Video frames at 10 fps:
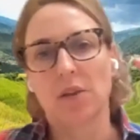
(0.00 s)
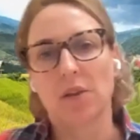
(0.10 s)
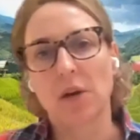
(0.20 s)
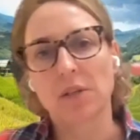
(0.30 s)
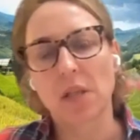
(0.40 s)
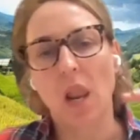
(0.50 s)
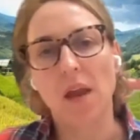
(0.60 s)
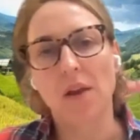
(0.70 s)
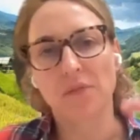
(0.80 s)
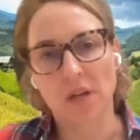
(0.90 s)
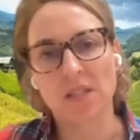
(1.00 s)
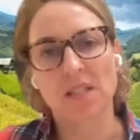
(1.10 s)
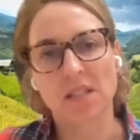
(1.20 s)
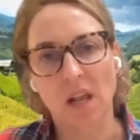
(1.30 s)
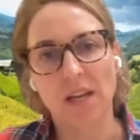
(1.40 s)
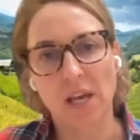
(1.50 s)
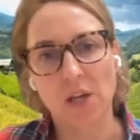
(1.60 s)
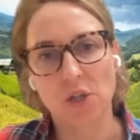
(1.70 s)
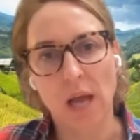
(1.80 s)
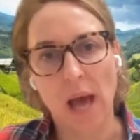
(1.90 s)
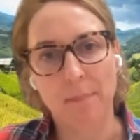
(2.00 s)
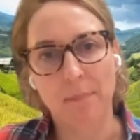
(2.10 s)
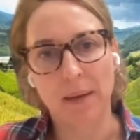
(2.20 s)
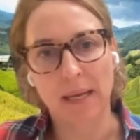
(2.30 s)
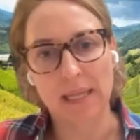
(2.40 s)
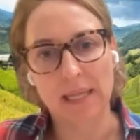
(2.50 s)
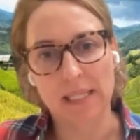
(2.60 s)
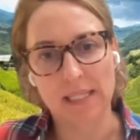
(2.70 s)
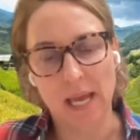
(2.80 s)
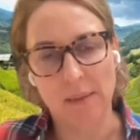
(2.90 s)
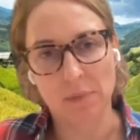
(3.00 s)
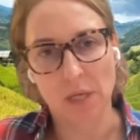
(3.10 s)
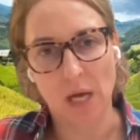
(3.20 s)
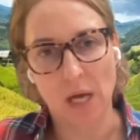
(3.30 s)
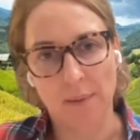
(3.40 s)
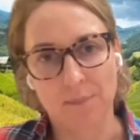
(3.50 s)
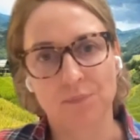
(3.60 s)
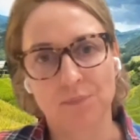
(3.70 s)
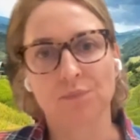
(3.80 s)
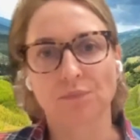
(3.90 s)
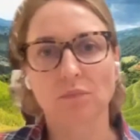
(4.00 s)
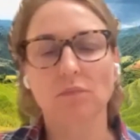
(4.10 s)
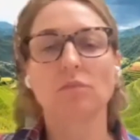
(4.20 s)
there is a lot of consolidation happening at the same time